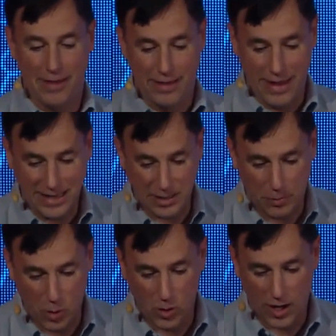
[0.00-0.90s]
that's a
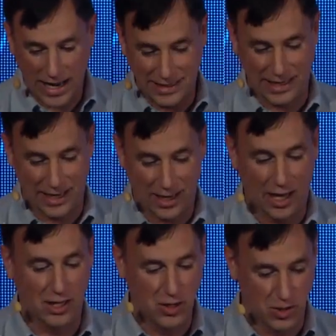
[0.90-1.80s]
poor idea,
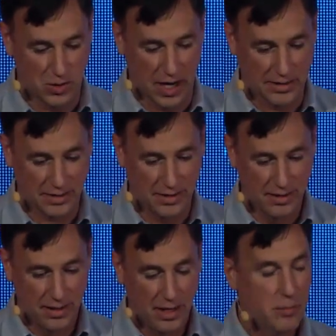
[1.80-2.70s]
a huge risk.
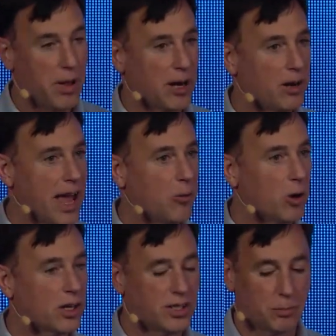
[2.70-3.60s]
Better
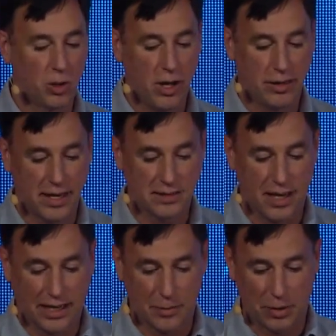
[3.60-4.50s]
networks employ things
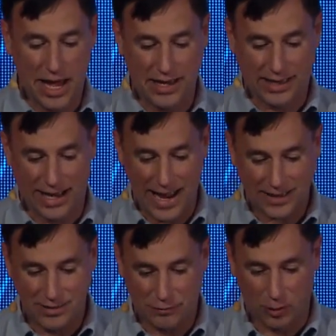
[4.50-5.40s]
like comply to
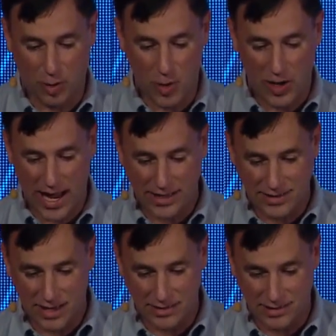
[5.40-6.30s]
connect for remote
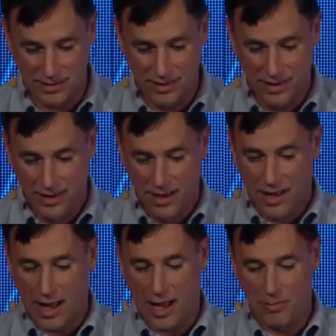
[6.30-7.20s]
access.
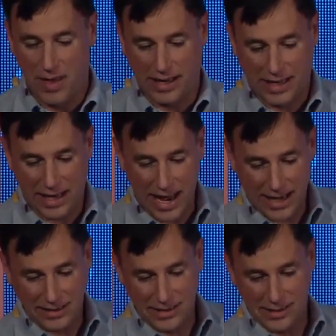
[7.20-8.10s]
They
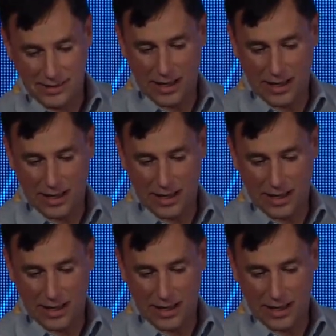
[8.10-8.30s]
connect